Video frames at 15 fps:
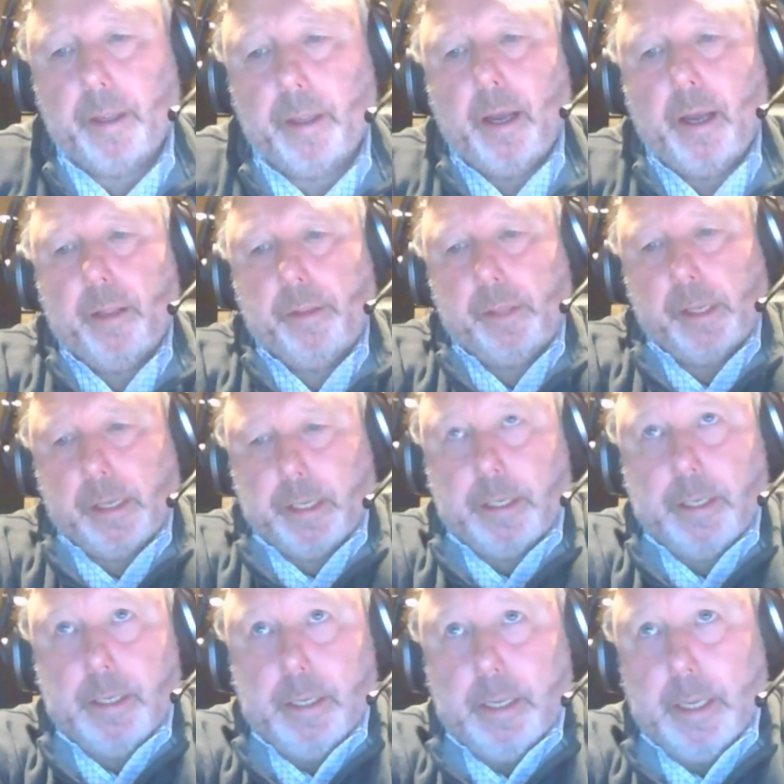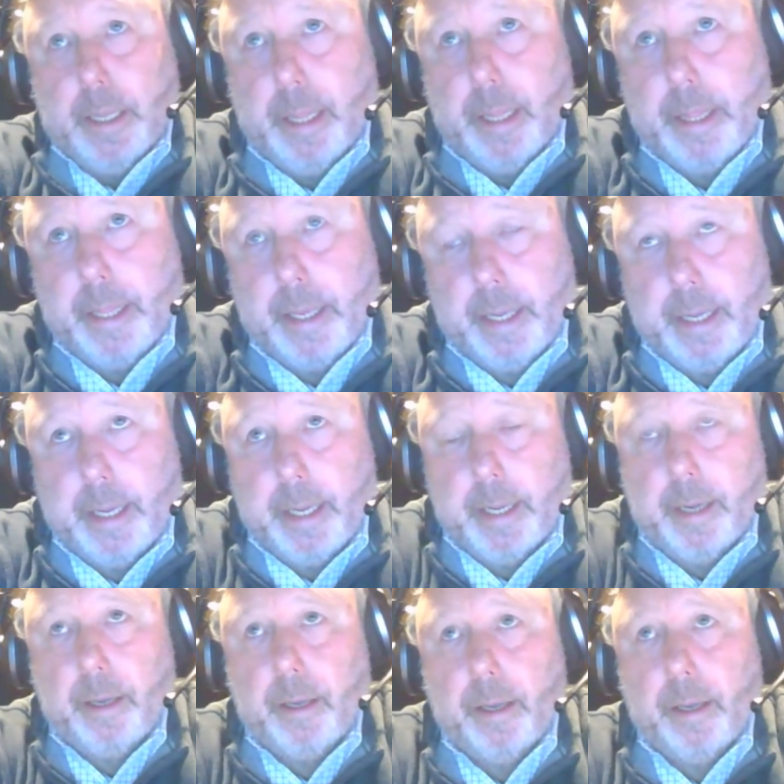I think the